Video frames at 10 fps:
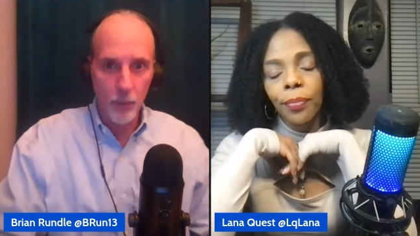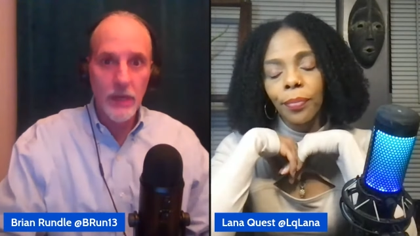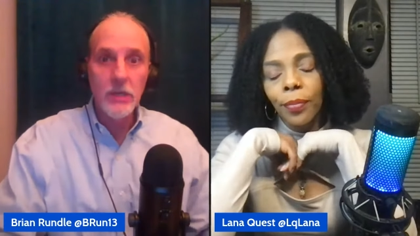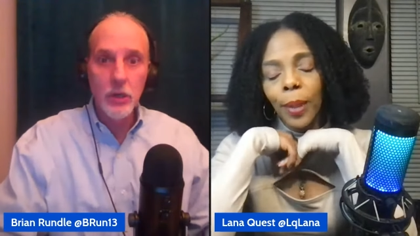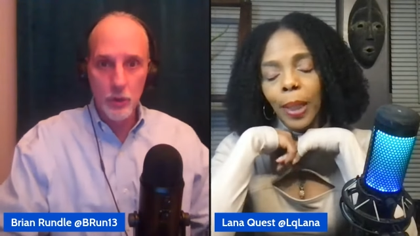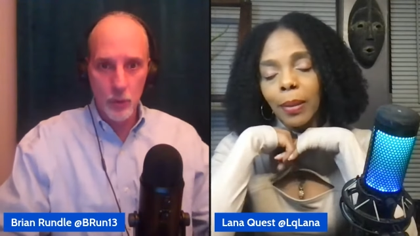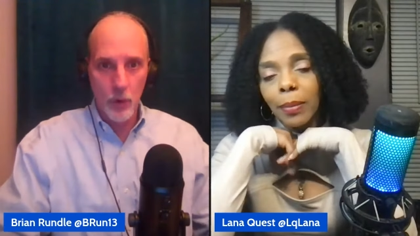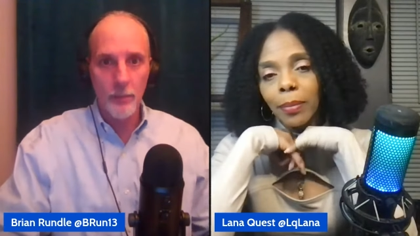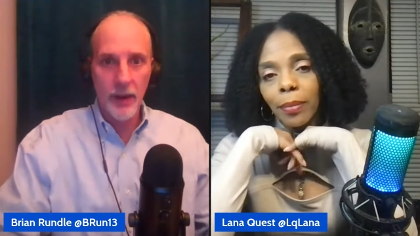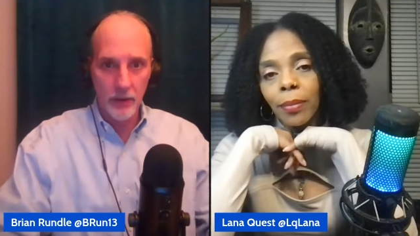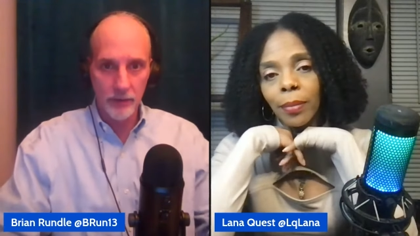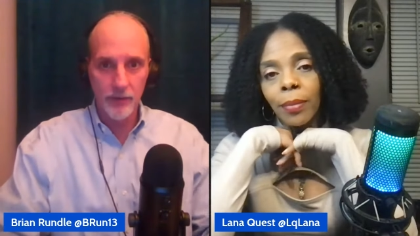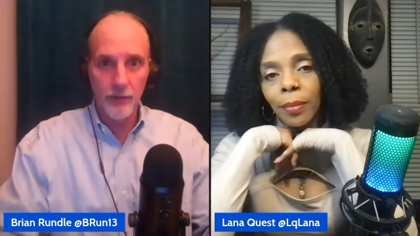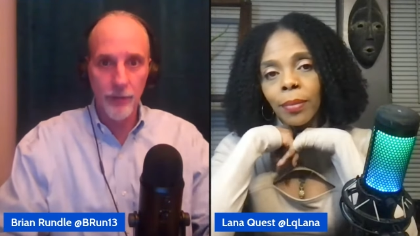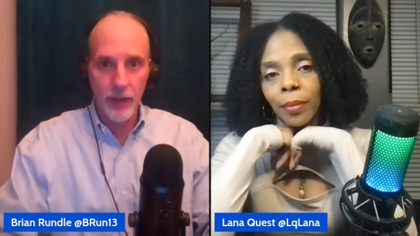Speaker 1: we knew about
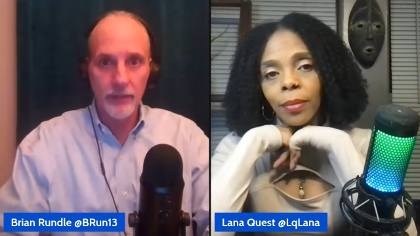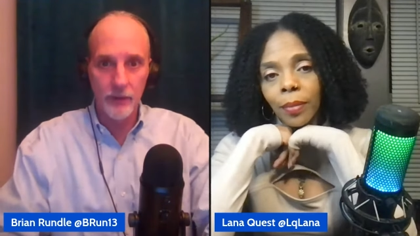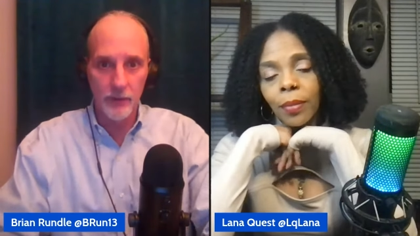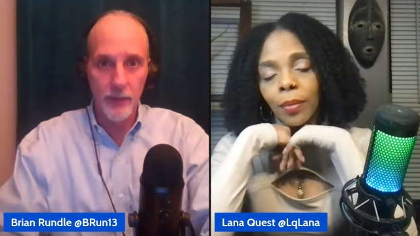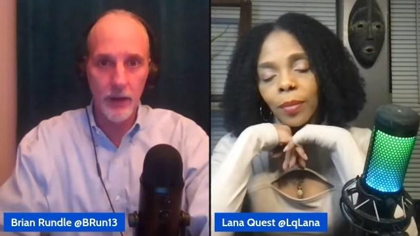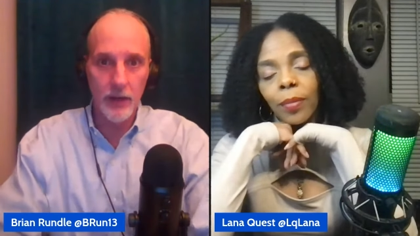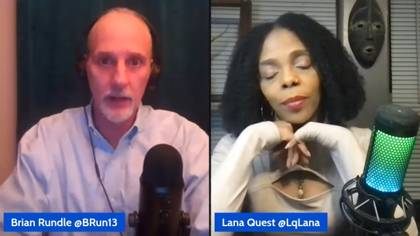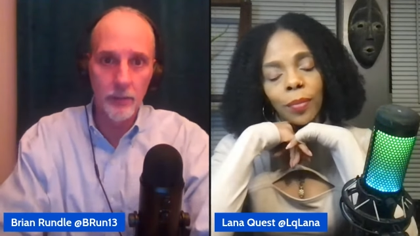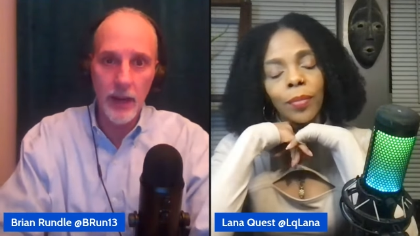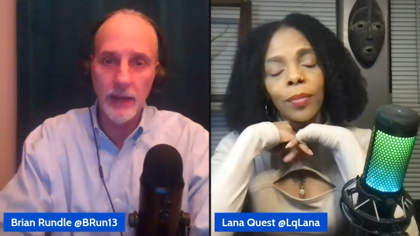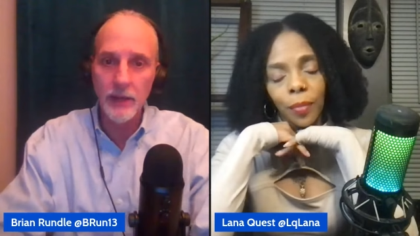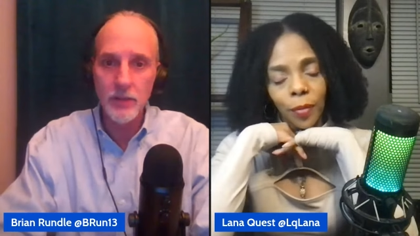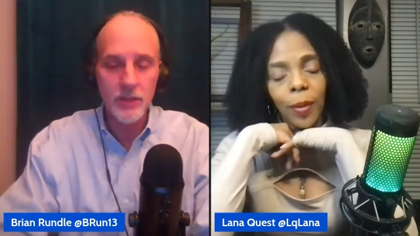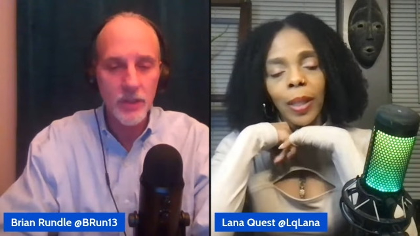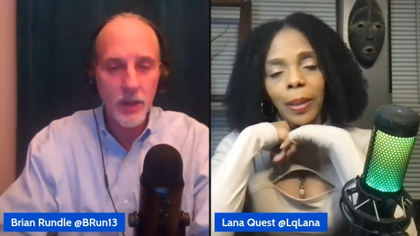stuff like this about him. And
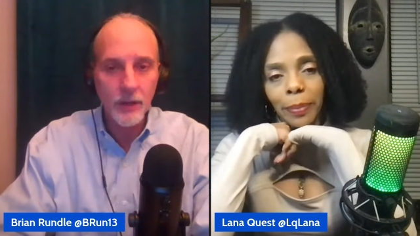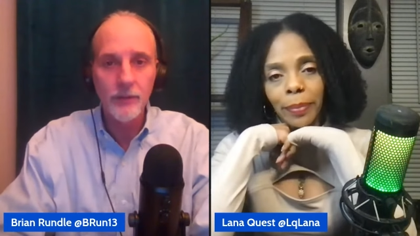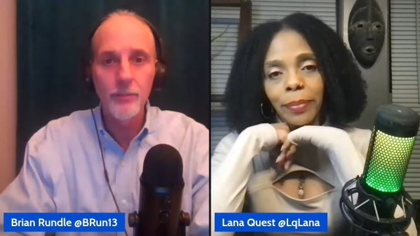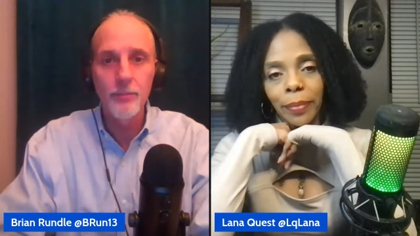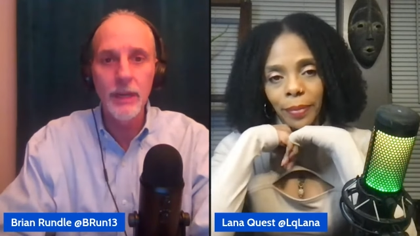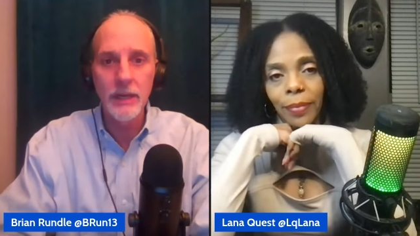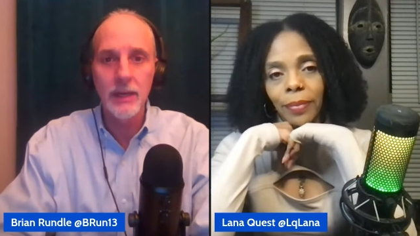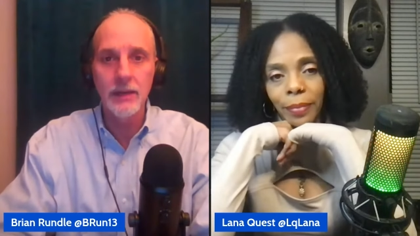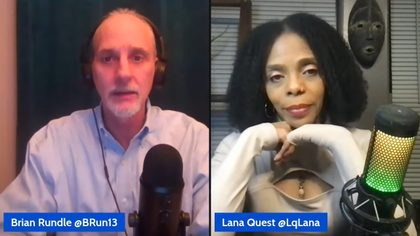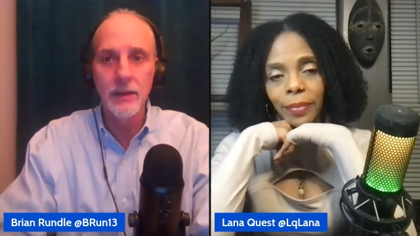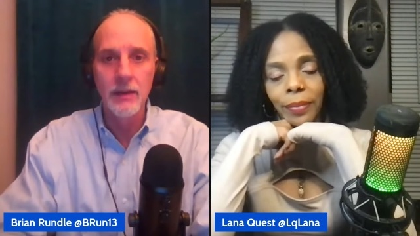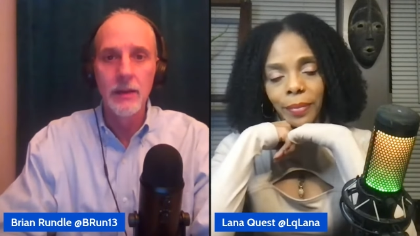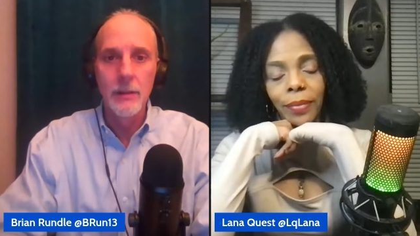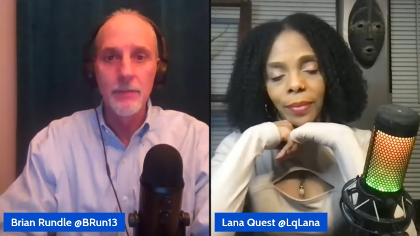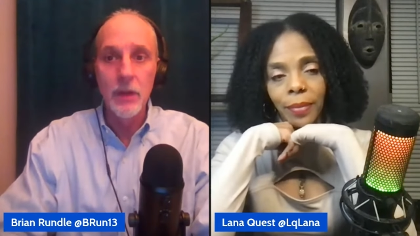it's just being,
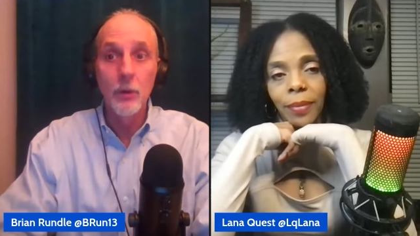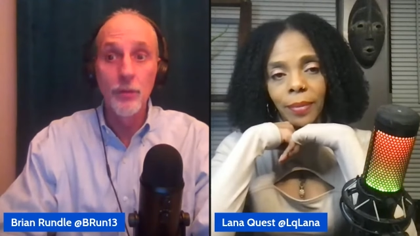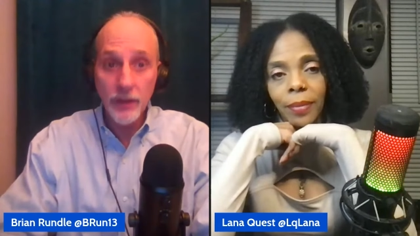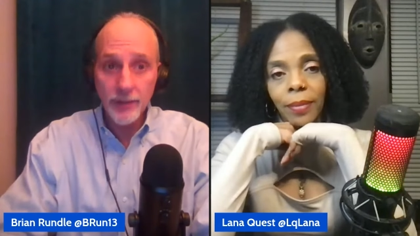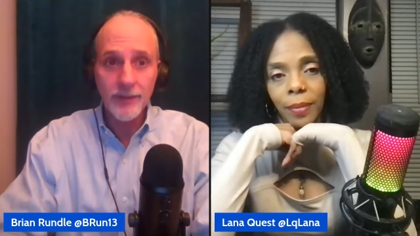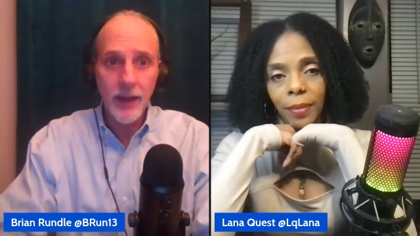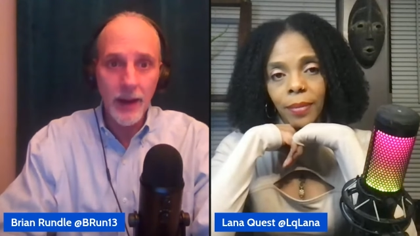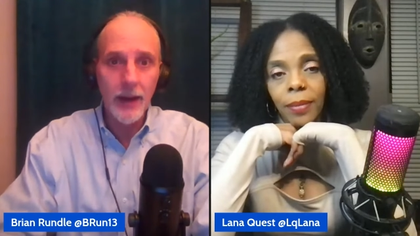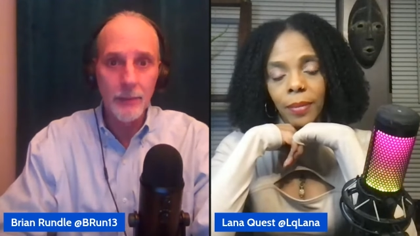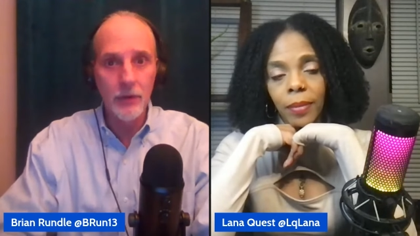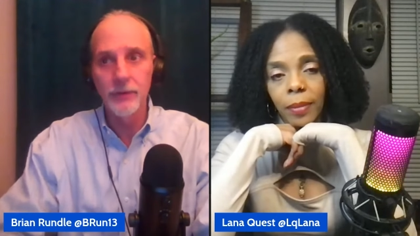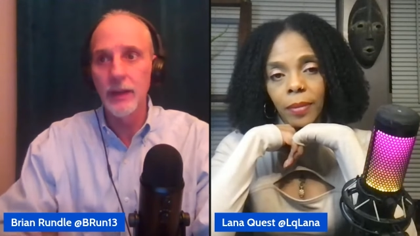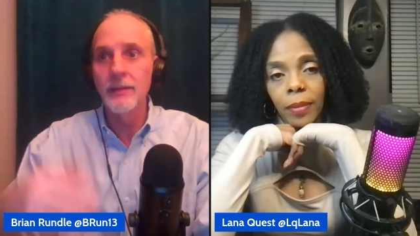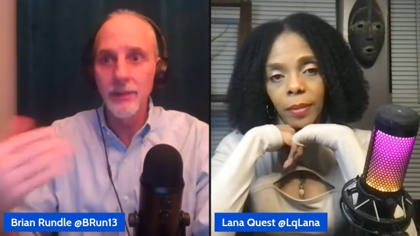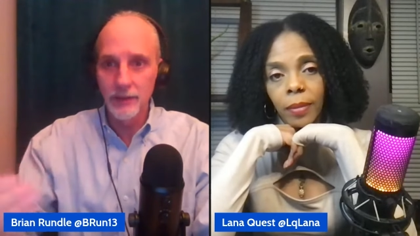you know, this time they're
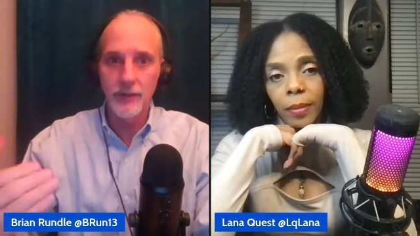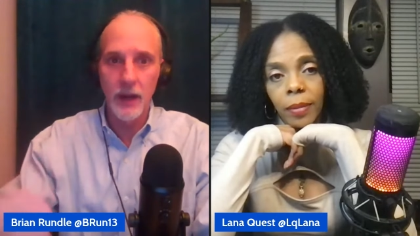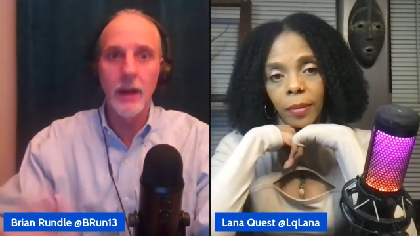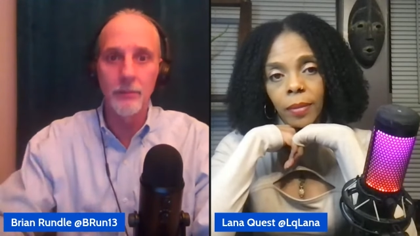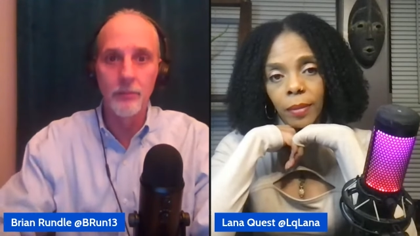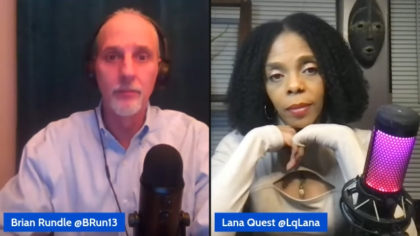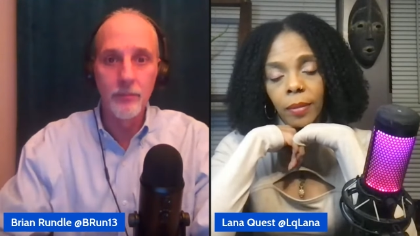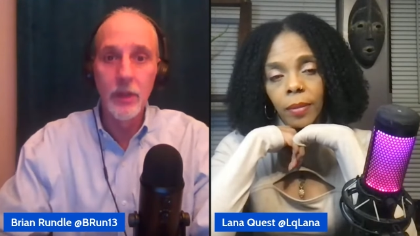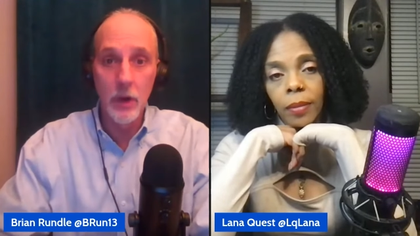saying this time, you